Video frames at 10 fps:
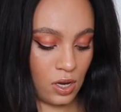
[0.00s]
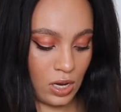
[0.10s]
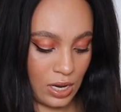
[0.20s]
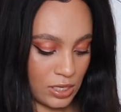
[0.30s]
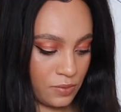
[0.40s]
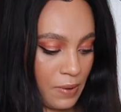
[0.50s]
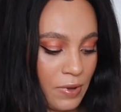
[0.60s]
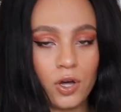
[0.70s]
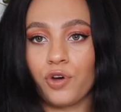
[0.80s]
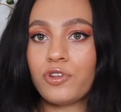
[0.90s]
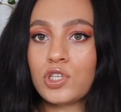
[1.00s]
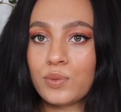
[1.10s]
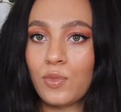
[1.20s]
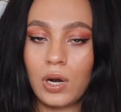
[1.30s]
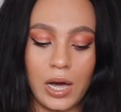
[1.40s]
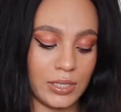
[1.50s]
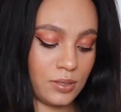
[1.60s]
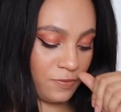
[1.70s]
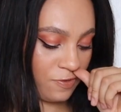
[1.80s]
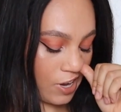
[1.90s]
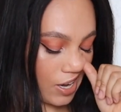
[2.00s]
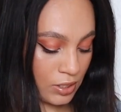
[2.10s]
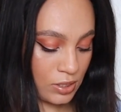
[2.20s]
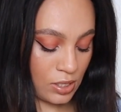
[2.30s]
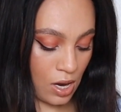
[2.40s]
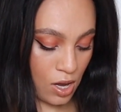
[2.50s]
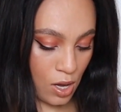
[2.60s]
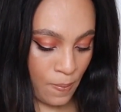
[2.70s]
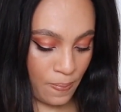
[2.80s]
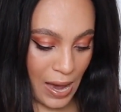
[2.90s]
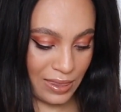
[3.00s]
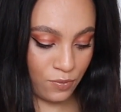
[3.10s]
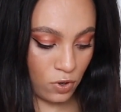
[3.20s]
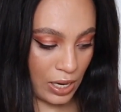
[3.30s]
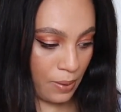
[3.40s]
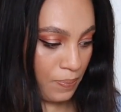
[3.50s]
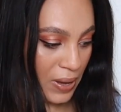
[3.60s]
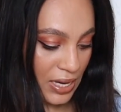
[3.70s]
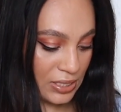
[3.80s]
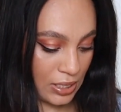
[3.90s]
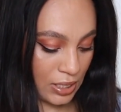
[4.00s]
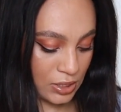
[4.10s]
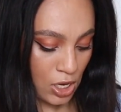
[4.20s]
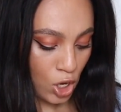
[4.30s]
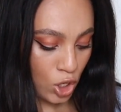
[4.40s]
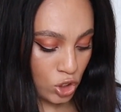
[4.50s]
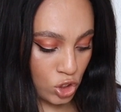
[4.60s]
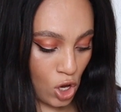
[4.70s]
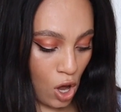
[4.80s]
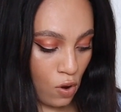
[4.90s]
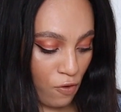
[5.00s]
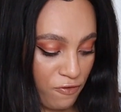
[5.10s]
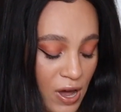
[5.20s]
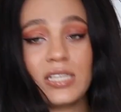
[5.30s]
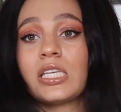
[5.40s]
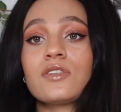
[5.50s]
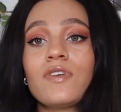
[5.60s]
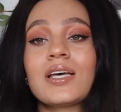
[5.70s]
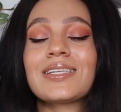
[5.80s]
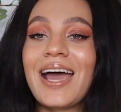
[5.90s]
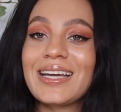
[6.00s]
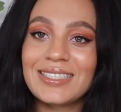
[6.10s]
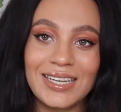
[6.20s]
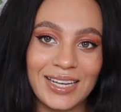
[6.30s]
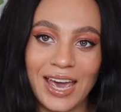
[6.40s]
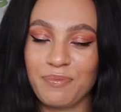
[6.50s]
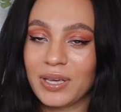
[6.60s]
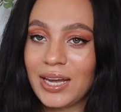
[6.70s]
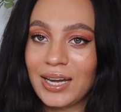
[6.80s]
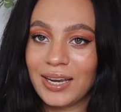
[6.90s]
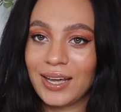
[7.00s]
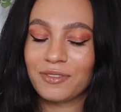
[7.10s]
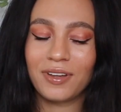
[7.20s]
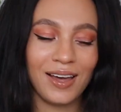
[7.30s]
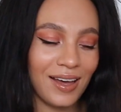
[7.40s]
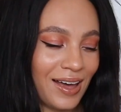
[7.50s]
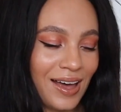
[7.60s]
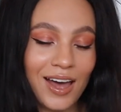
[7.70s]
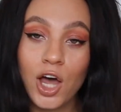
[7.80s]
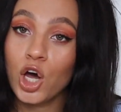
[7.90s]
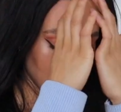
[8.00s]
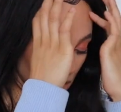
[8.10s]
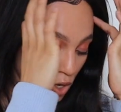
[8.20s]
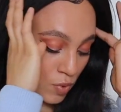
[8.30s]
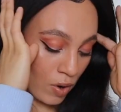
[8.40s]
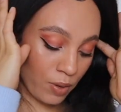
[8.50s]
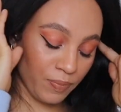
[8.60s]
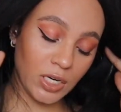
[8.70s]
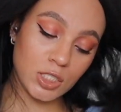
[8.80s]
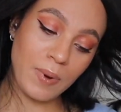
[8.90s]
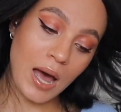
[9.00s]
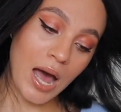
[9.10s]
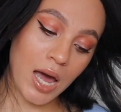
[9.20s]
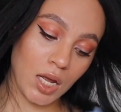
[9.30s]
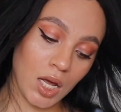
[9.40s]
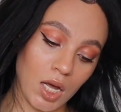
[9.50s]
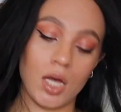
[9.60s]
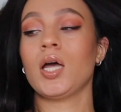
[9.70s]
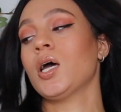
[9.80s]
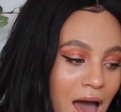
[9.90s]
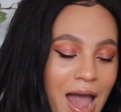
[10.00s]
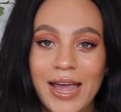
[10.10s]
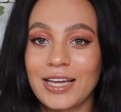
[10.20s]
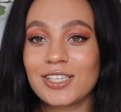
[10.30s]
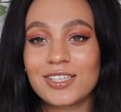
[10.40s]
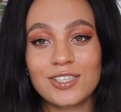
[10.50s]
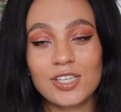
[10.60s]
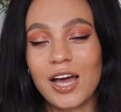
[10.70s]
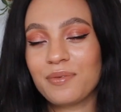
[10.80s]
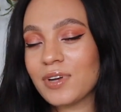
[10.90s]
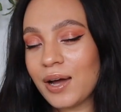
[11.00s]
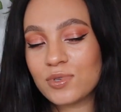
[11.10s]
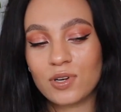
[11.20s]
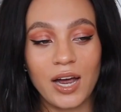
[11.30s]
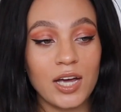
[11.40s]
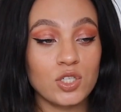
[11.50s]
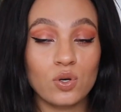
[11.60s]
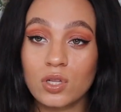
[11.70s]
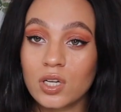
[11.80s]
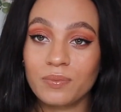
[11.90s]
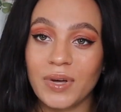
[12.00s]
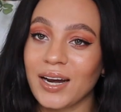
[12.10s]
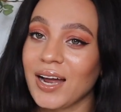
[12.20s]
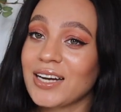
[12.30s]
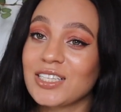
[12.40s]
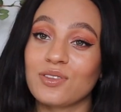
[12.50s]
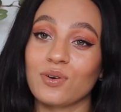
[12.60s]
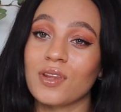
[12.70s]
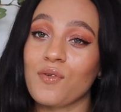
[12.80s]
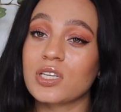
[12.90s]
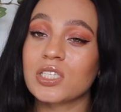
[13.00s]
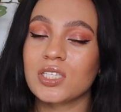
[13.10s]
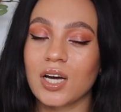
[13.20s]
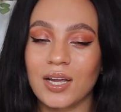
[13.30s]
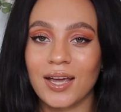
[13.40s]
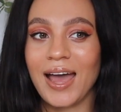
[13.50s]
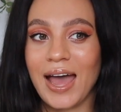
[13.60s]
Okay, I guess maybe I'll go for the smaller item first, and the more like basics. So, first things first, I did get a bikini. Haha, Corona Beach Body. I'm sorry, I saw them and I actually thought they were stunning.